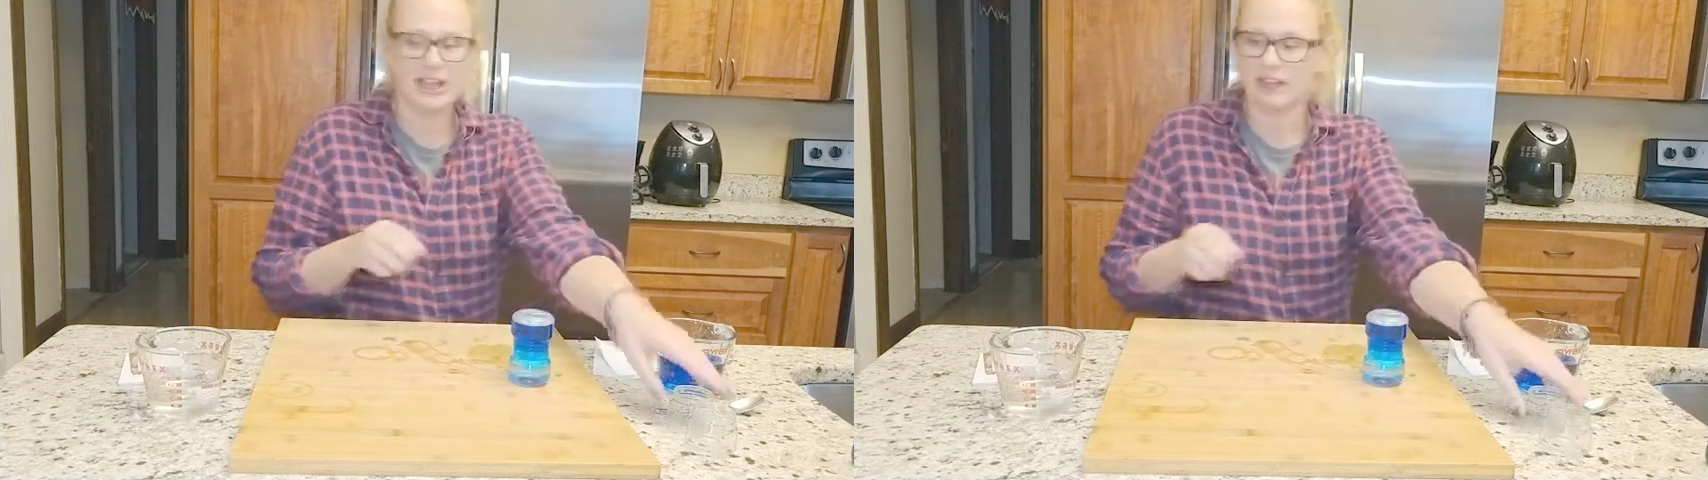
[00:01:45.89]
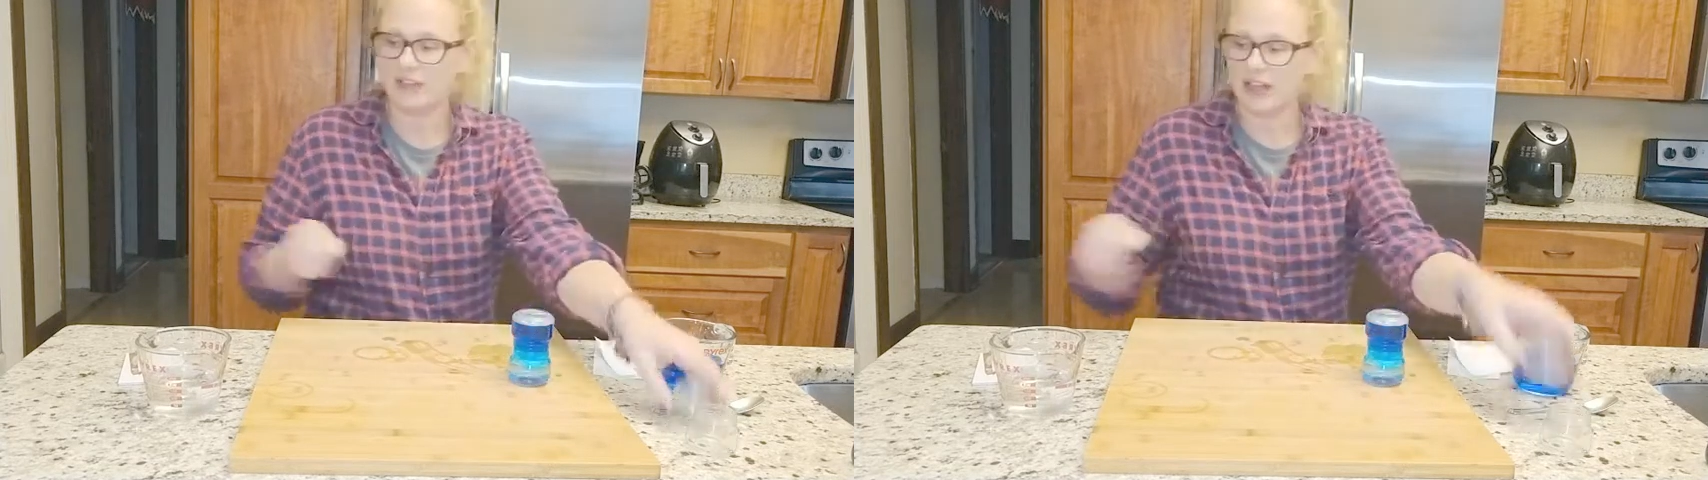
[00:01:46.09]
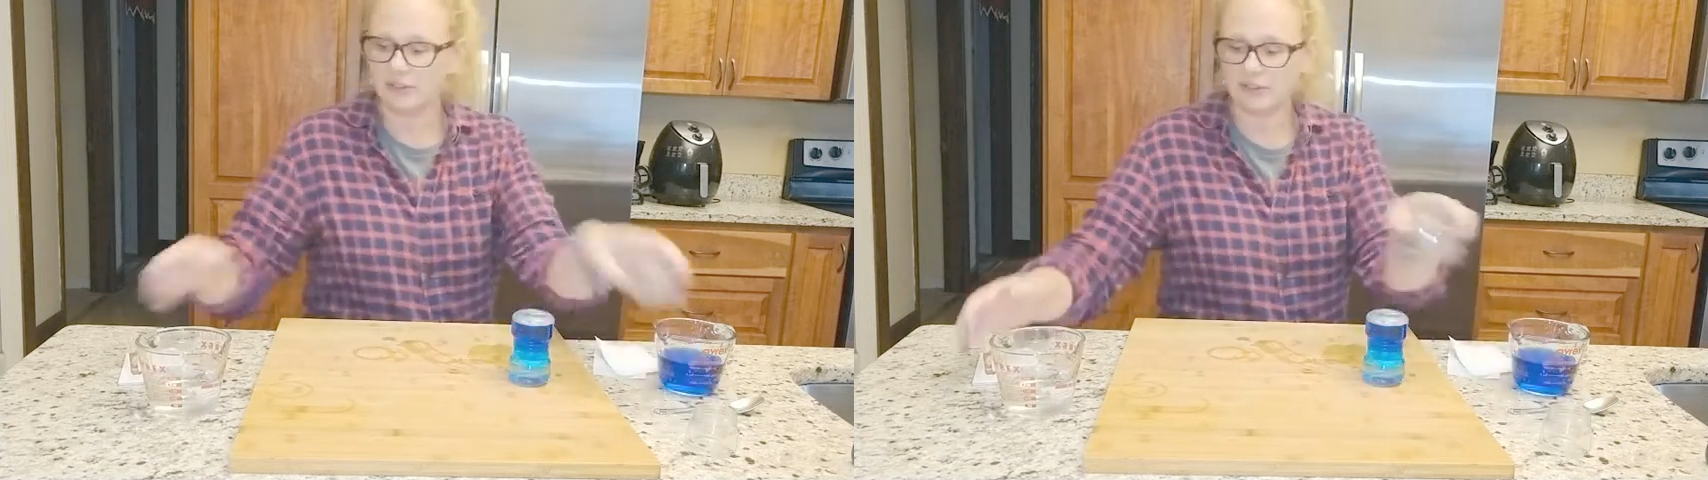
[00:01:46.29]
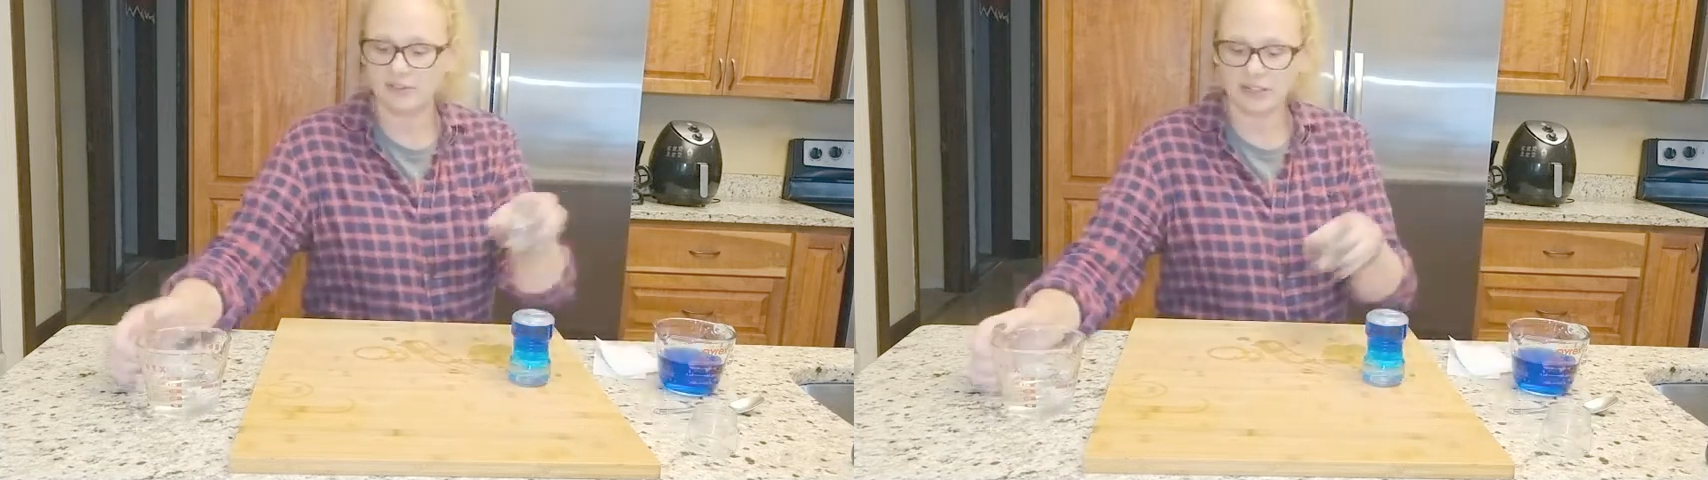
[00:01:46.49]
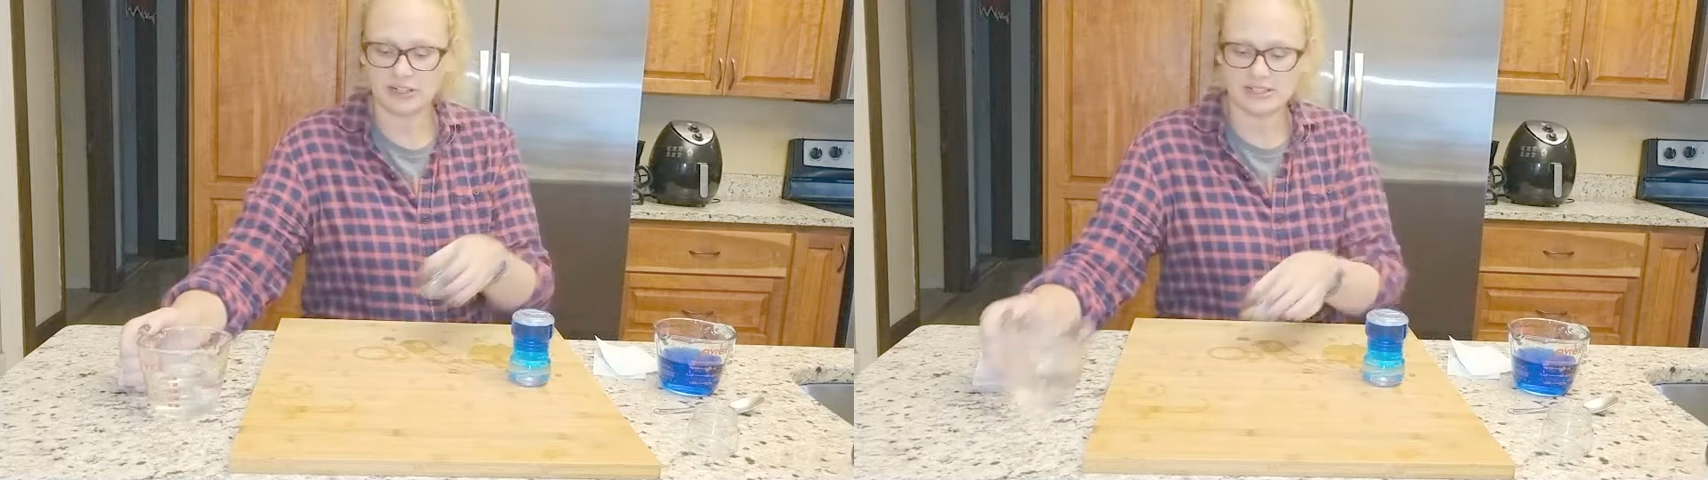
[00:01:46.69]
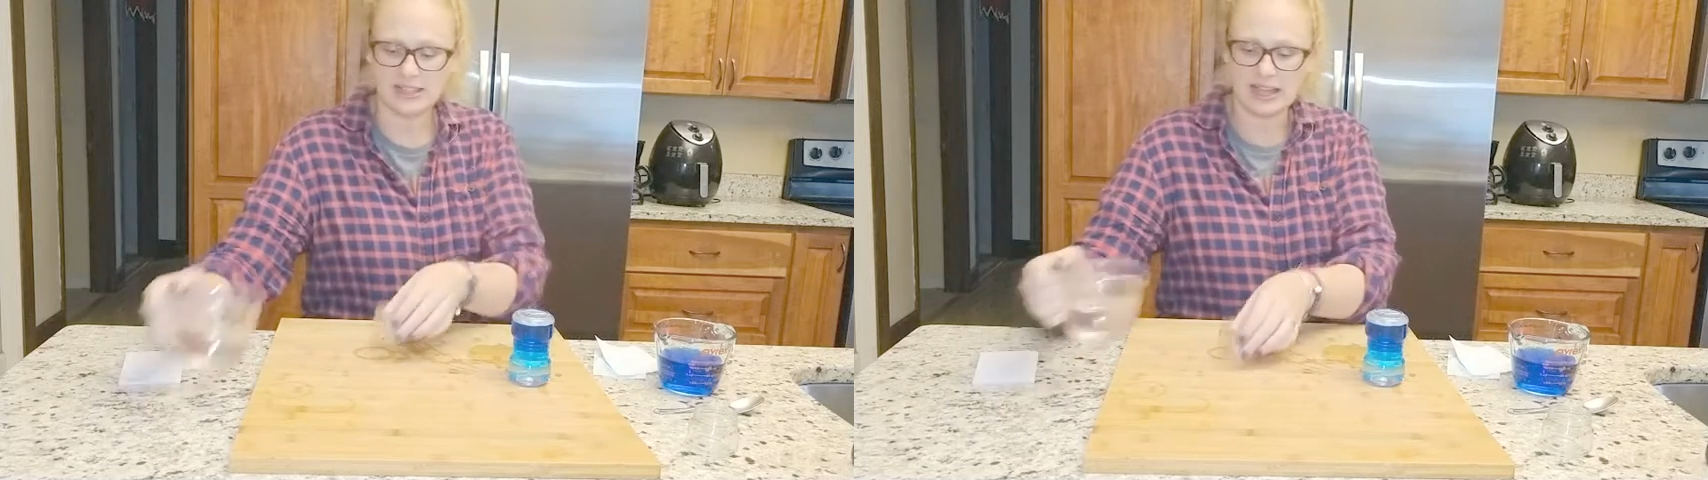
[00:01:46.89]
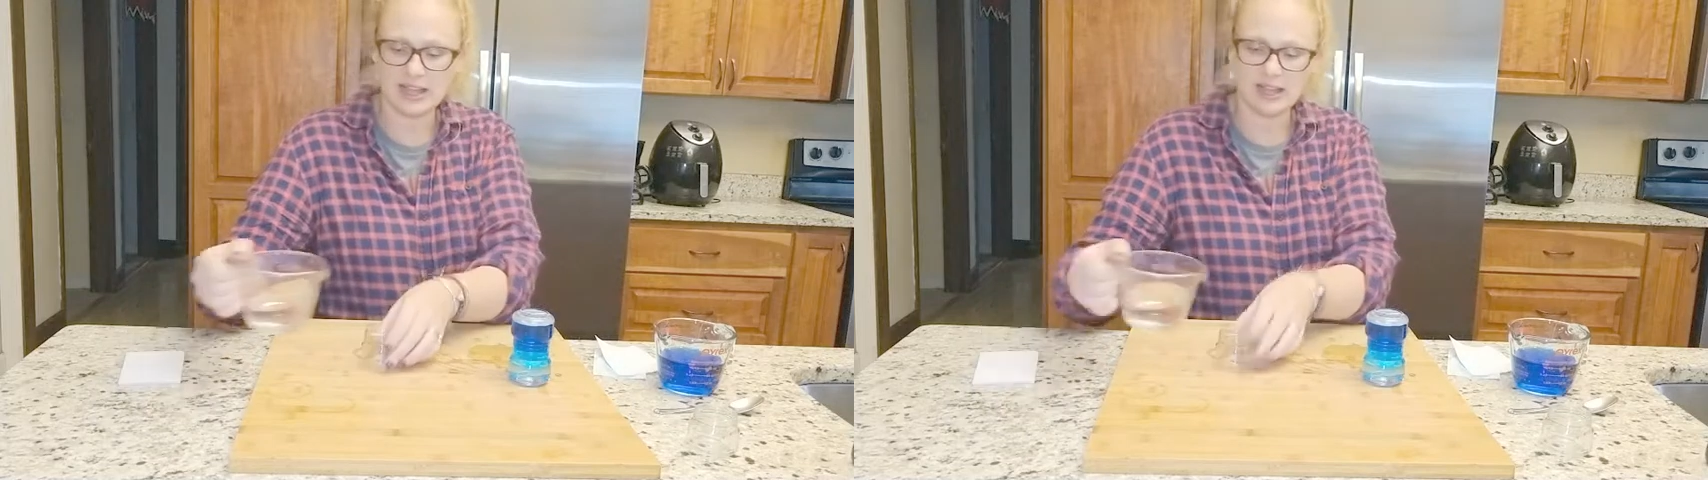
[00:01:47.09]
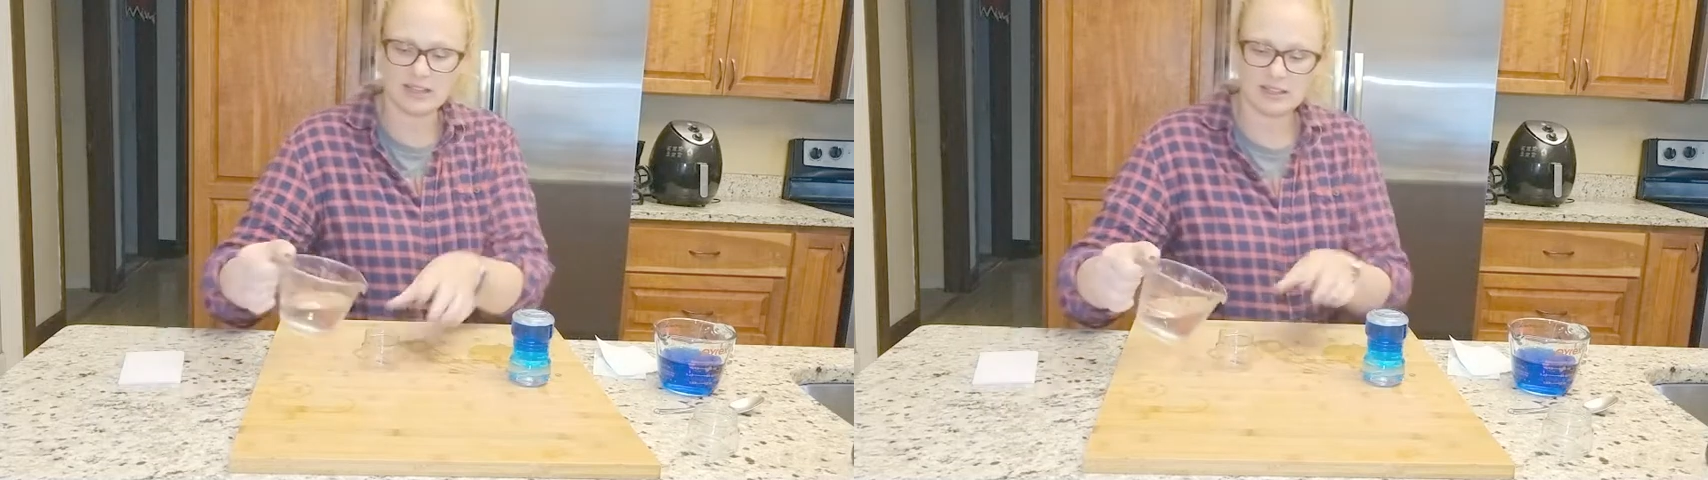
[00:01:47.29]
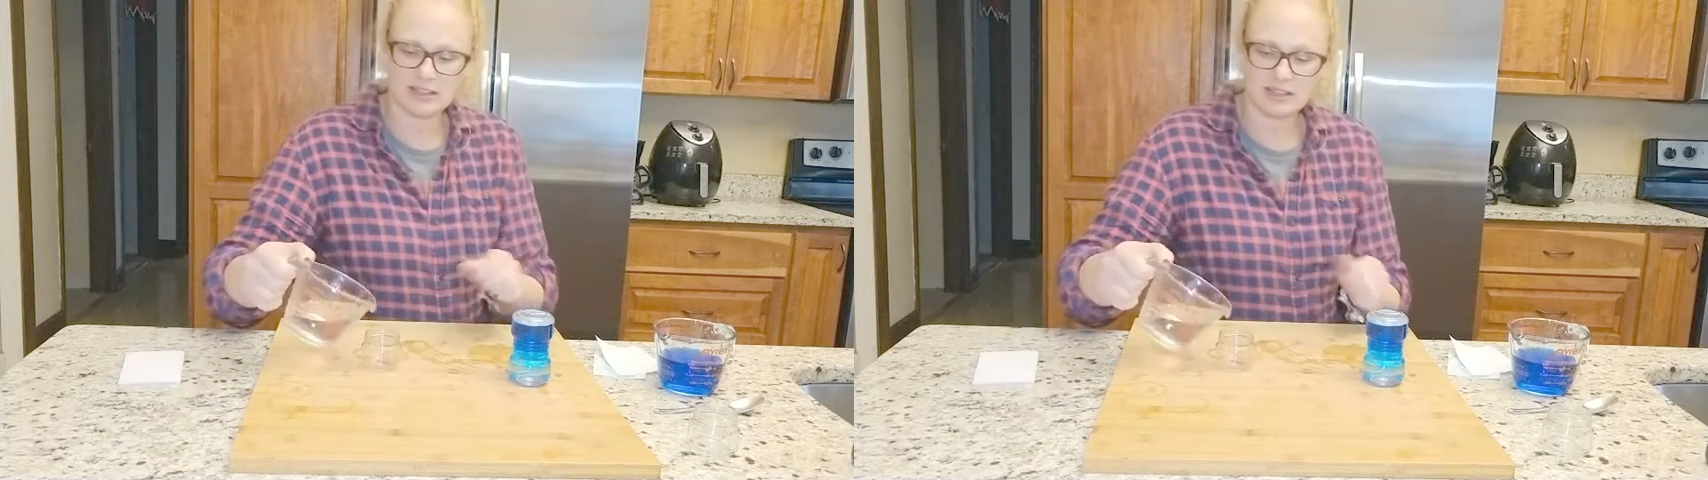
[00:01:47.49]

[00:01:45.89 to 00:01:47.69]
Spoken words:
If I reverse that,